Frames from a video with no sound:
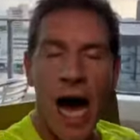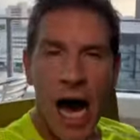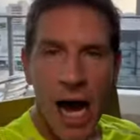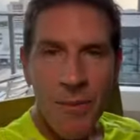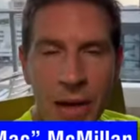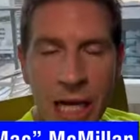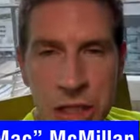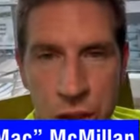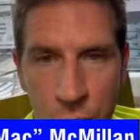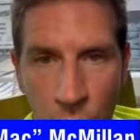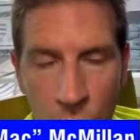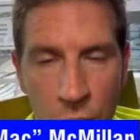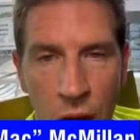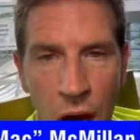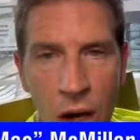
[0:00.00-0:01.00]
Um, as you
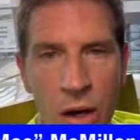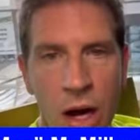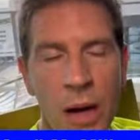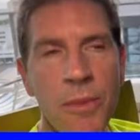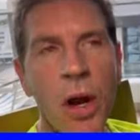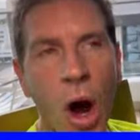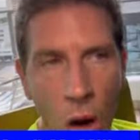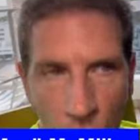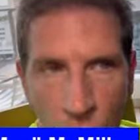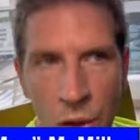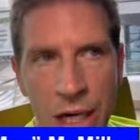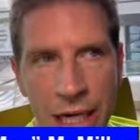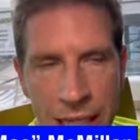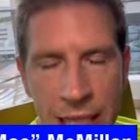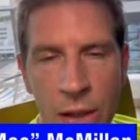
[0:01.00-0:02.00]
all know, I'm not
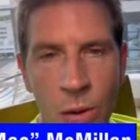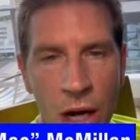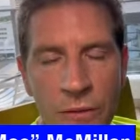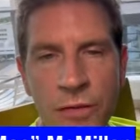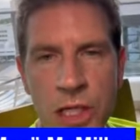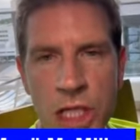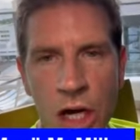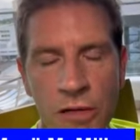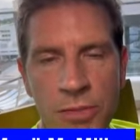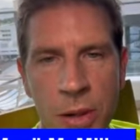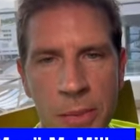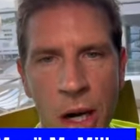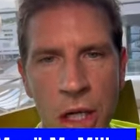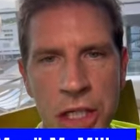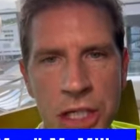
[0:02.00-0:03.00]
really one for
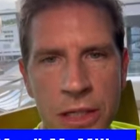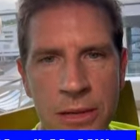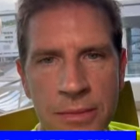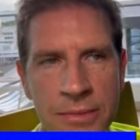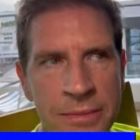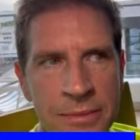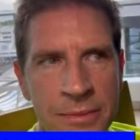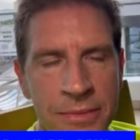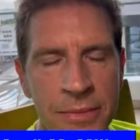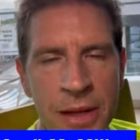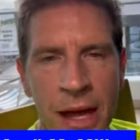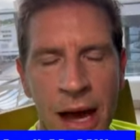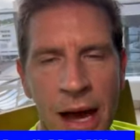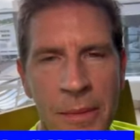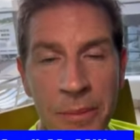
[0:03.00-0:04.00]
self-promotion,
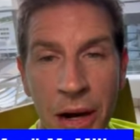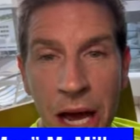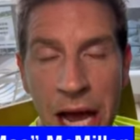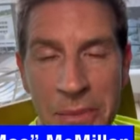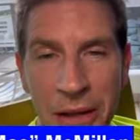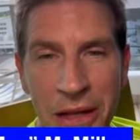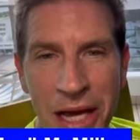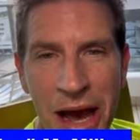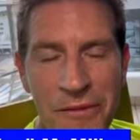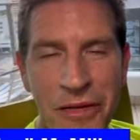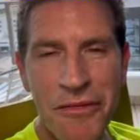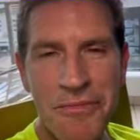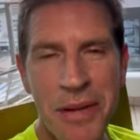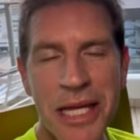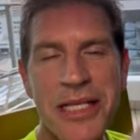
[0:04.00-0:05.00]
but I am on the cover of